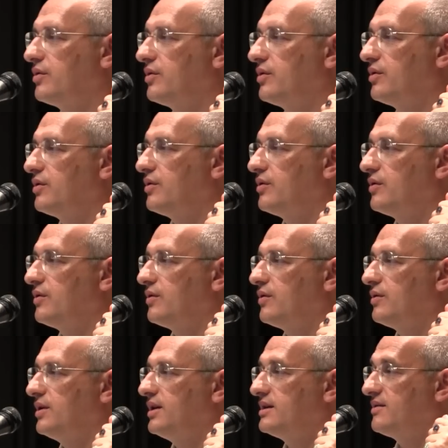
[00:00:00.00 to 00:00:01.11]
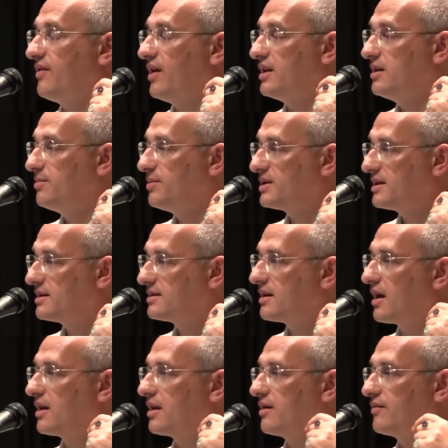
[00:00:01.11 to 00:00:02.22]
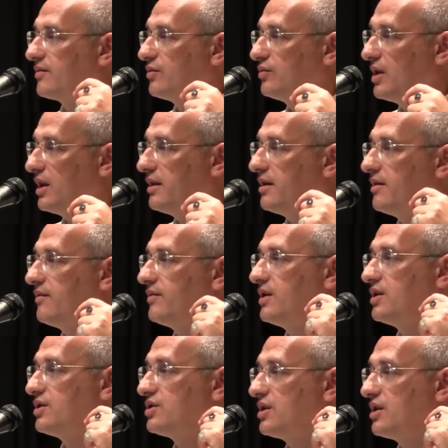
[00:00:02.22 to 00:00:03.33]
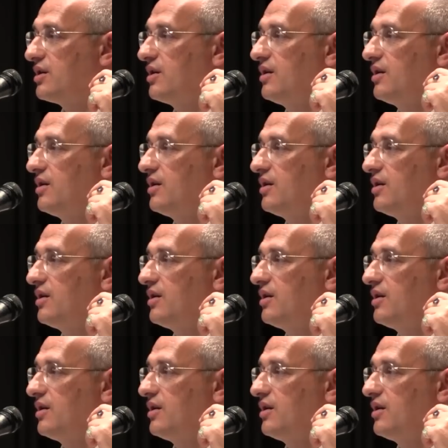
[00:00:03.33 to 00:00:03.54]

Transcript: happiness, but they should serve instead.